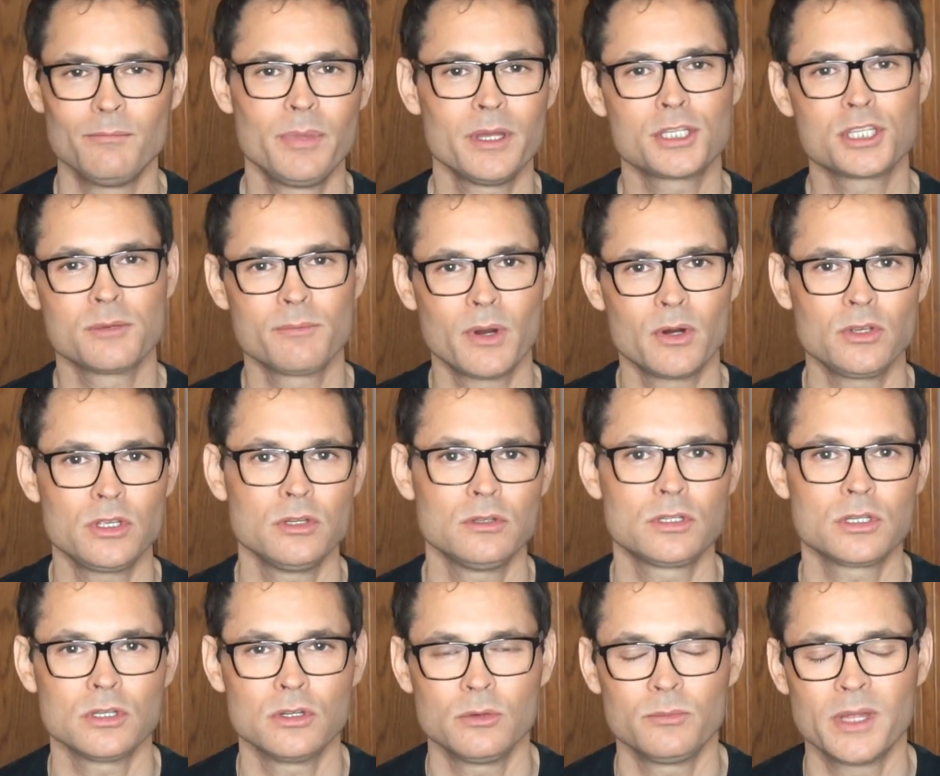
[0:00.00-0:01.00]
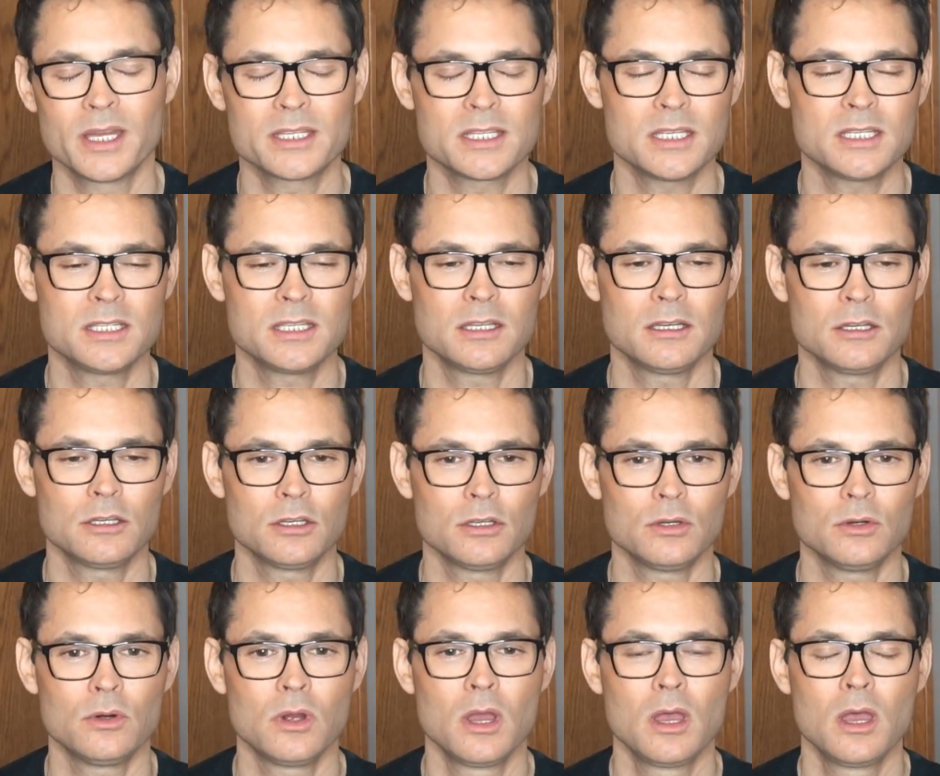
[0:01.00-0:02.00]
bitch about YouTube. That's easy to
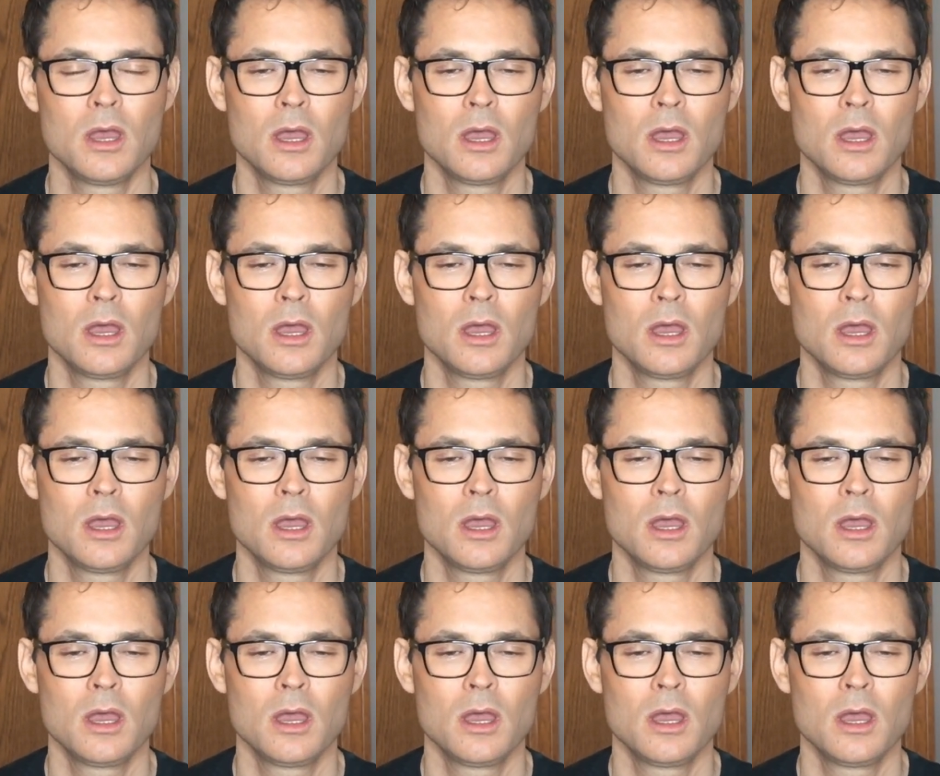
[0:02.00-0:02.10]
do.